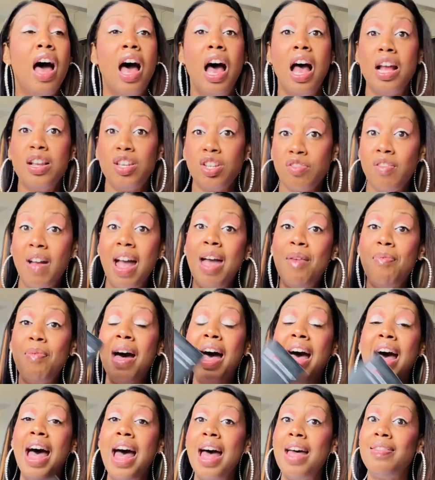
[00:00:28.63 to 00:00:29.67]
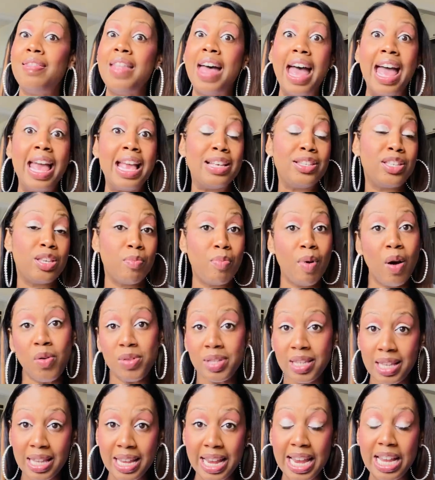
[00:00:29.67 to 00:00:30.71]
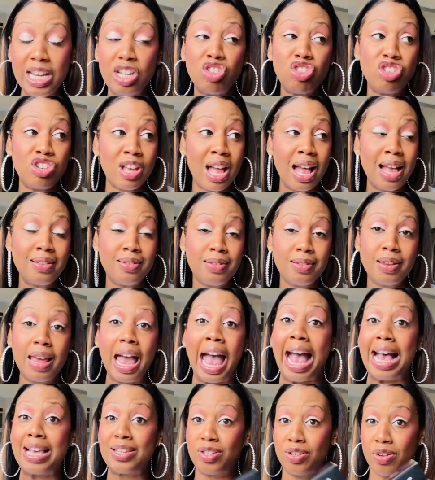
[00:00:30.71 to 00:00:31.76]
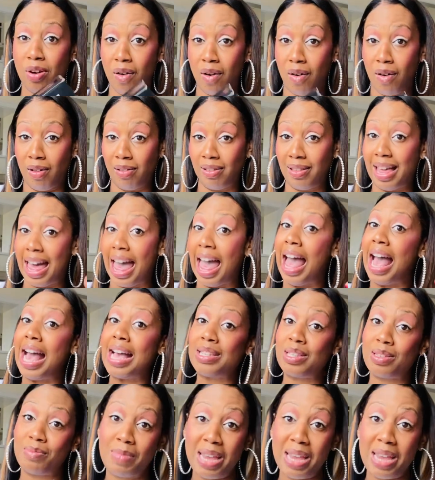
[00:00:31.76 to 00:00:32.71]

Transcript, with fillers: A tripod that is supposedly just as tall as